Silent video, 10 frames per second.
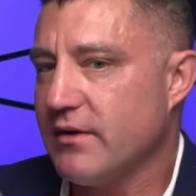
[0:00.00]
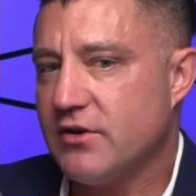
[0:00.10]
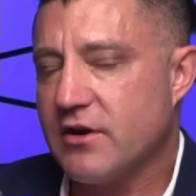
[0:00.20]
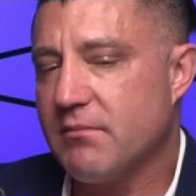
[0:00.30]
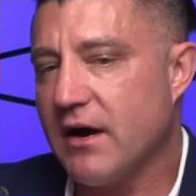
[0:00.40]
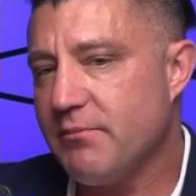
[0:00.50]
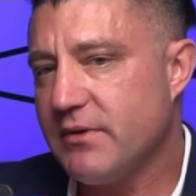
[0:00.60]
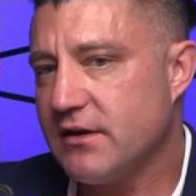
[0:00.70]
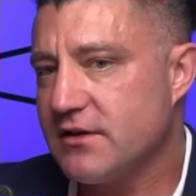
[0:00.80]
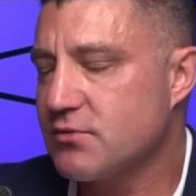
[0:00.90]
my
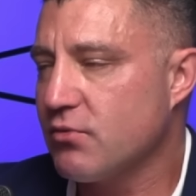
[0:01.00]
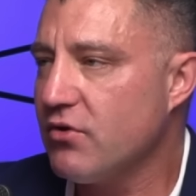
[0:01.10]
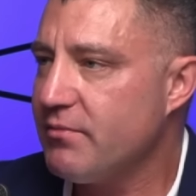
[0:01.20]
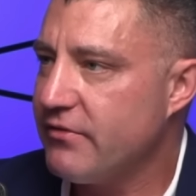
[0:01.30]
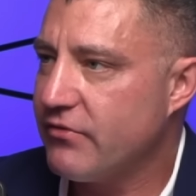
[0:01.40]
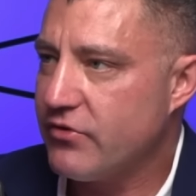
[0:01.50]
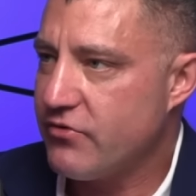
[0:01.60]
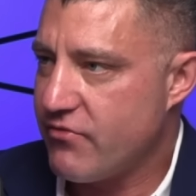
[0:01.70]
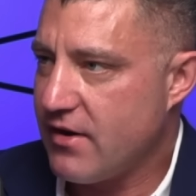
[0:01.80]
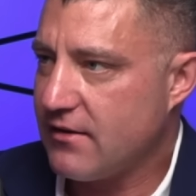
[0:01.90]
opinion is walk before
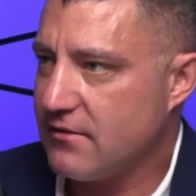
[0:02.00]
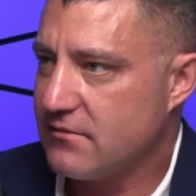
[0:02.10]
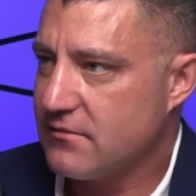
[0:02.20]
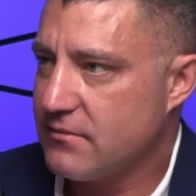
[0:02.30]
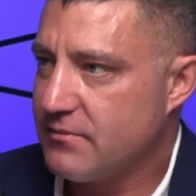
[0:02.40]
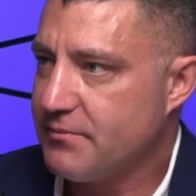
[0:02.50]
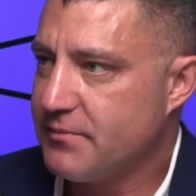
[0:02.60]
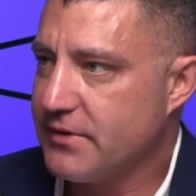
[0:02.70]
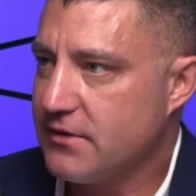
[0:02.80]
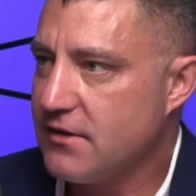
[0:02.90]
you run.
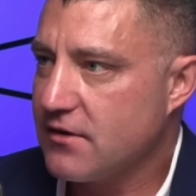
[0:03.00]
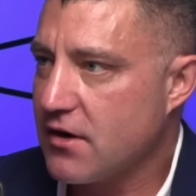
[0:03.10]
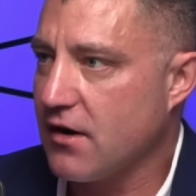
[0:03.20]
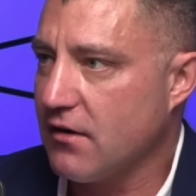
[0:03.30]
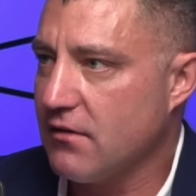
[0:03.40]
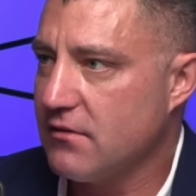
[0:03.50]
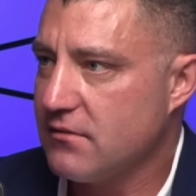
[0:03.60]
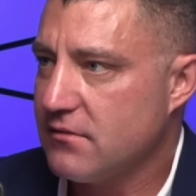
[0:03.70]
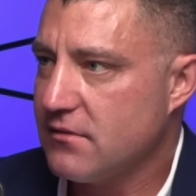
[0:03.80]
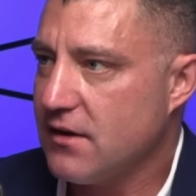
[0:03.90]
Build the car.
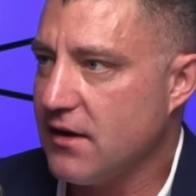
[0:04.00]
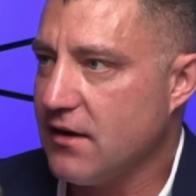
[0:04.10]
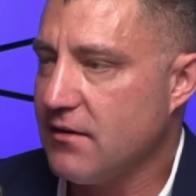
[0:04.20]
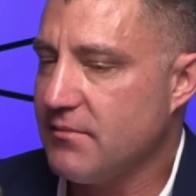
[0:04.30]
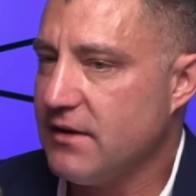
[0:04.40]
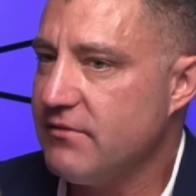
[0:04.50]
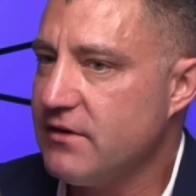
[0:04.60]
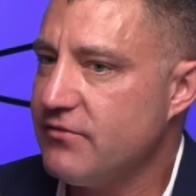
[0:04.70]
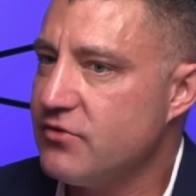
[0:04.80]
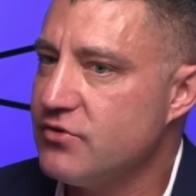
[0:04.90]
Even
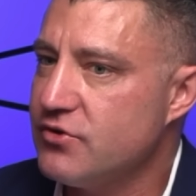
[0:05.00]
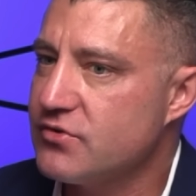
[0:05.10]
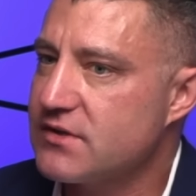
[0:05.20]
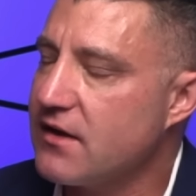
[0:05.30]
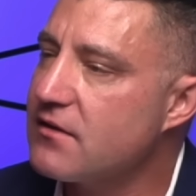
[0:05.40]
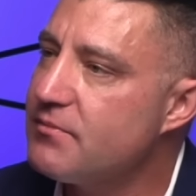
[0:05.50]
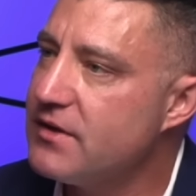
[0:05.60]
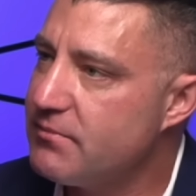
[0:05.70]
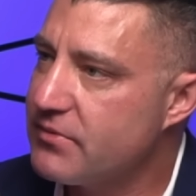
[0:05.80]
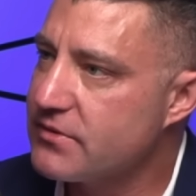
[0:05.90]
if you use other
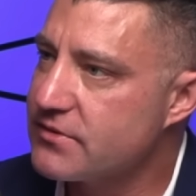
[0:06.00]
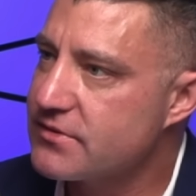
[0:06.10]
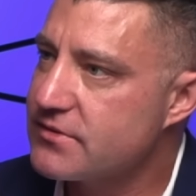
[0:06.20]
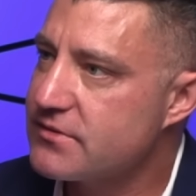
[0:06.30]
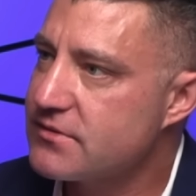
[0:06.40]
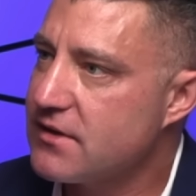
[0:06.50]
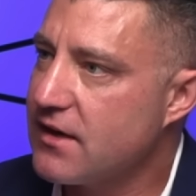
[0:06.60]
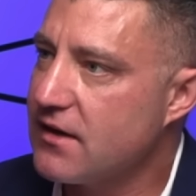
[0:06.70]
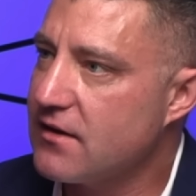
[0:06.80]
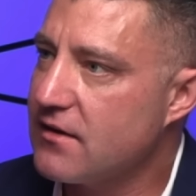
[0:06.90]
people's
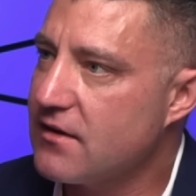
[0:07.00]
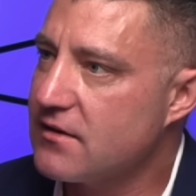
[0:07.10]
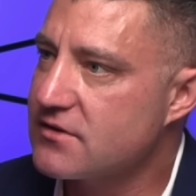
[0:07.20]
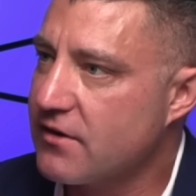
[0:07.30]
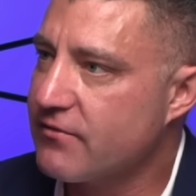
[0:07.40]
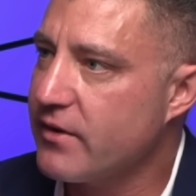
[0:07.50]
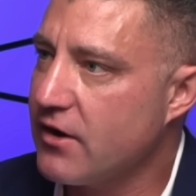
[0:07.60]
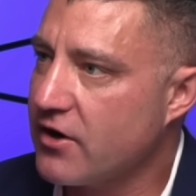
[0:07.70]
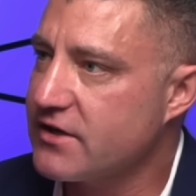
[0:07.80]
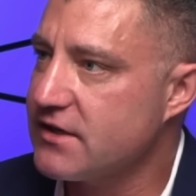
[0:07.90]
software
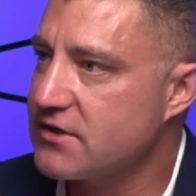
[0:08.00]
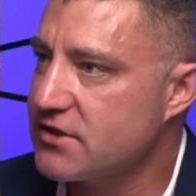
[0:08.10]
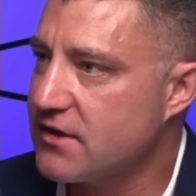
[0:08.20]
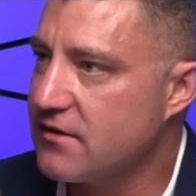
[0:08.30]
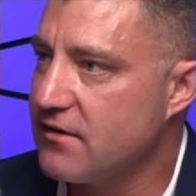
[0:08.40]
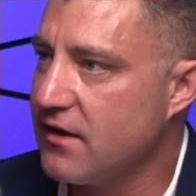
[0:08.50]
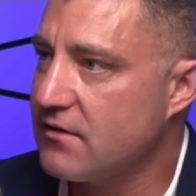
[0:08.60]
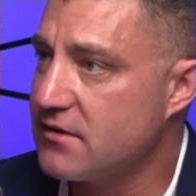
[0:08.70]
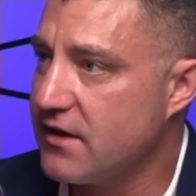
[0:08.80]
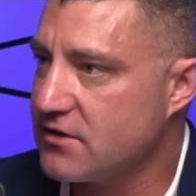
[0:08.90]
architecture
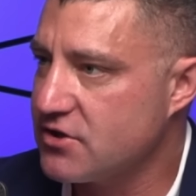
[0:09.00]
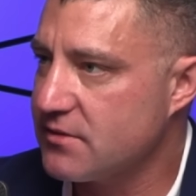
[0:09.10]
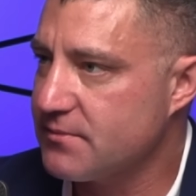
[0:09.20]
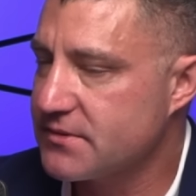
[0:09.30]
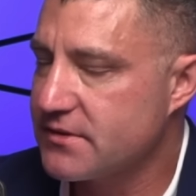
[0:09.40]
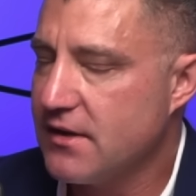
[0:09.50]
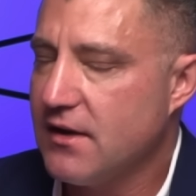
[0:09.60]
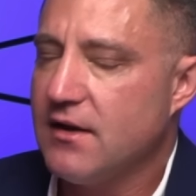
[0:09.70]
and chips,